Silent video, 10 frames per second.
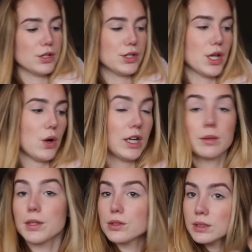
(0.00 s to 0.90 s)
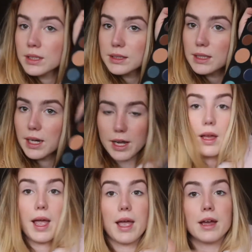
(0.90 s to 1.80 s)
So I'm going to be using this today.
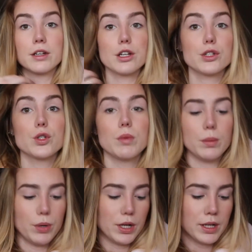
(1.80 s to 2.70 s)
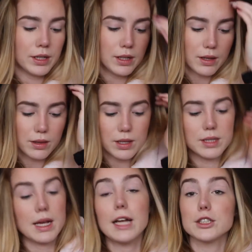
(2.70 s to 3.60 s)
And to be putting
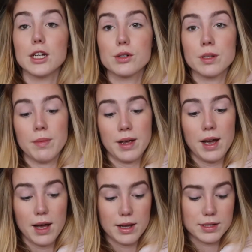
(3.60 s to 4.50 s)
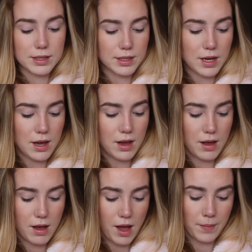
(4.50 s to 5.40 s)
these eyeshadows on my eyes,
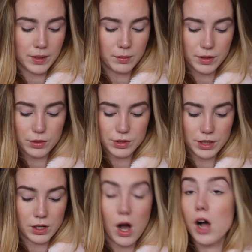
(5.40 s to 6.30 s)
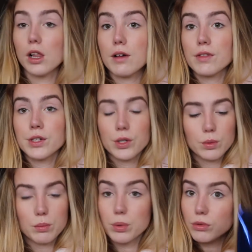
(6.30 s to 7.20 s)
I'm going to be using all of the
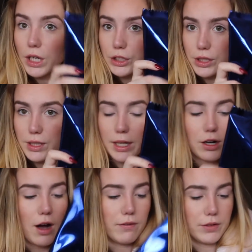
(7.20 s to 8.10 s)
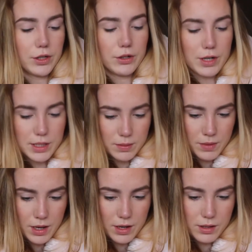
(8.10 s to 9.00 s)
new brushes I got for
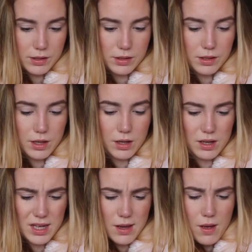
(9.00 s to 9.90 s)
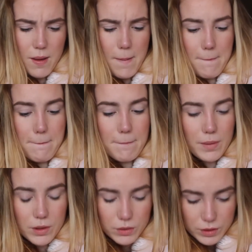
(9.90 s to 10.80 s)
Christmas.
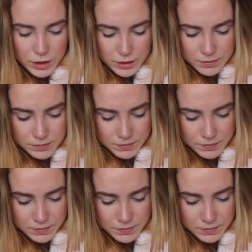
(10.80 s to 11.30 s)
Oh god.